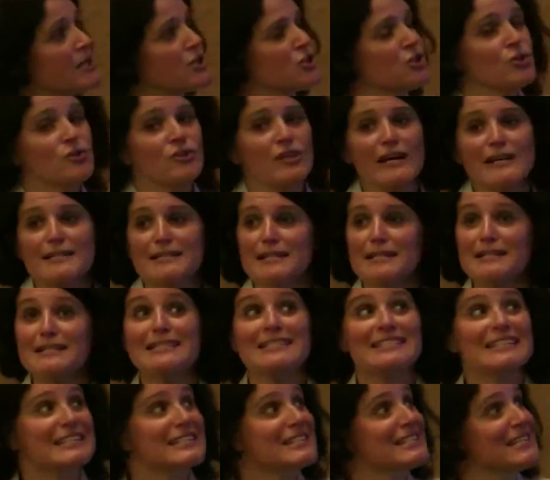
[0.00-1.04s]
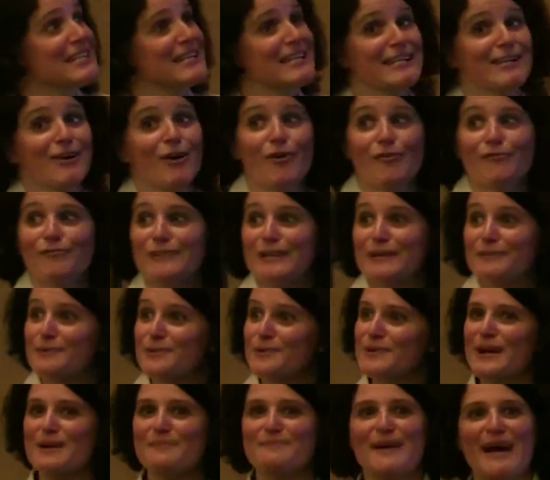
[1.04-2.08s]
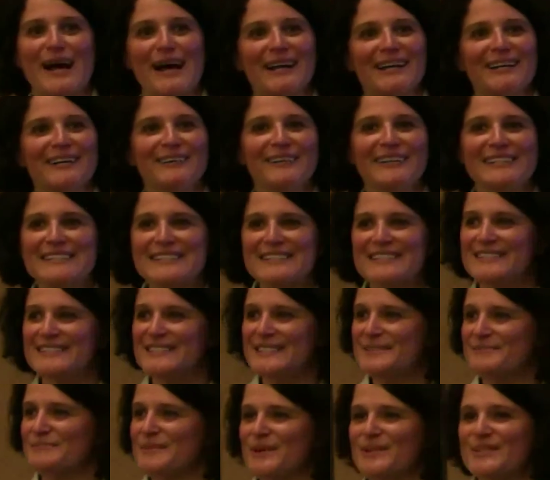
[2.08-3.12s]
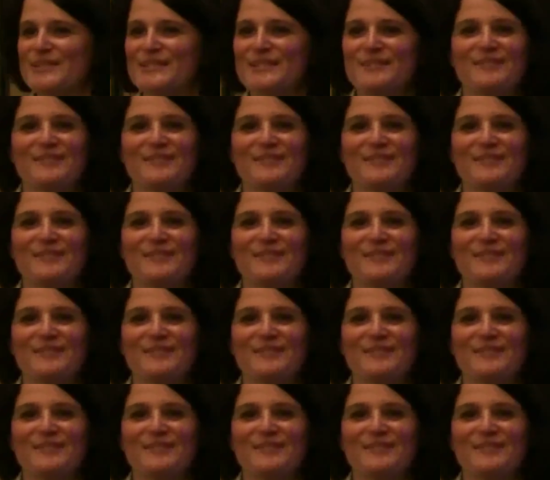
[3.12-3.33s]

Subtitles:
2016, hopefully we'll come back and I'll get to see most of